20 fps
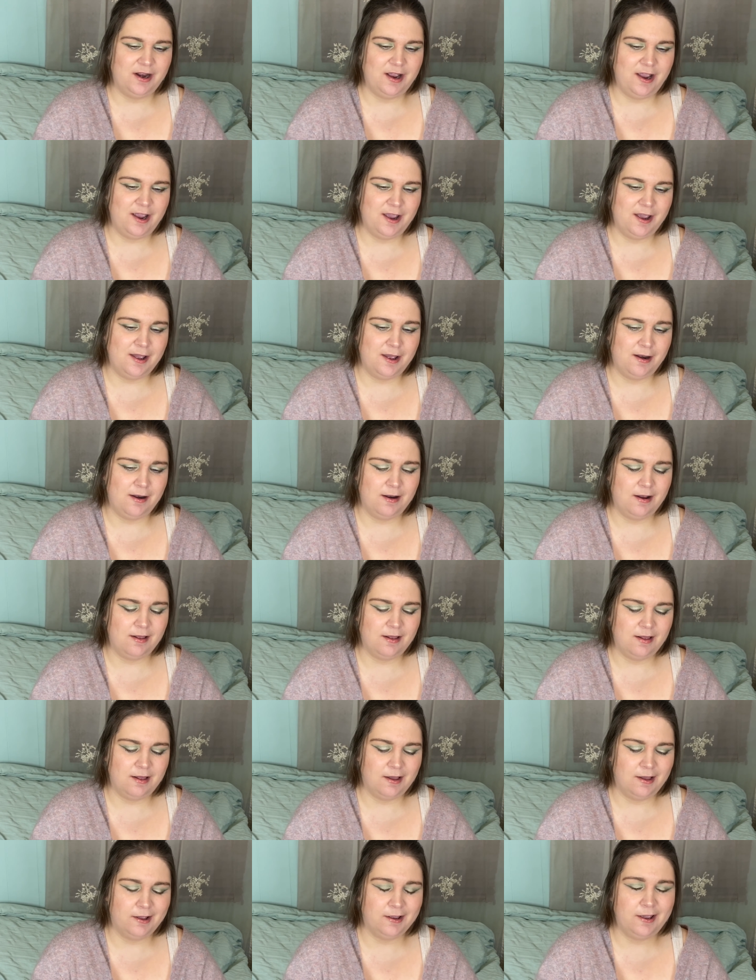And
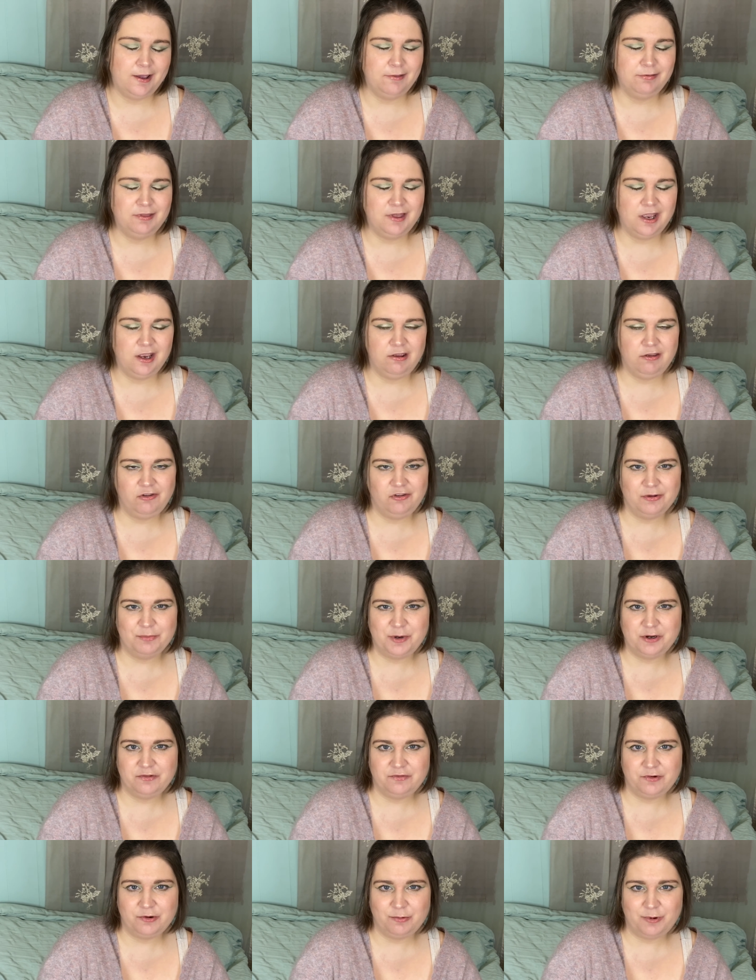again, thank you so much
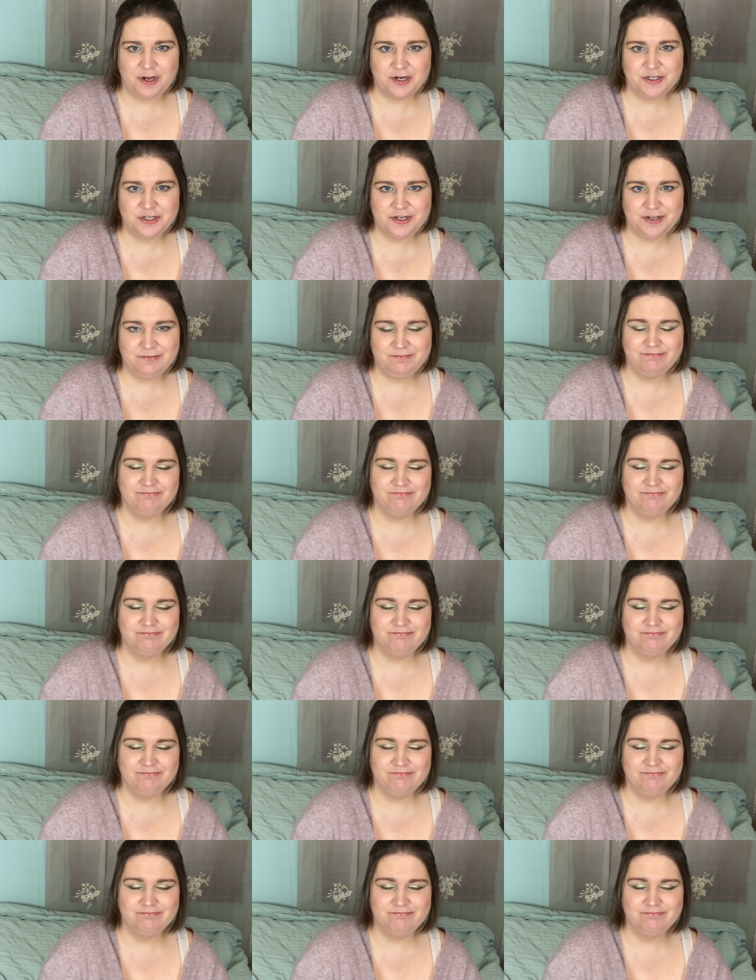for watching.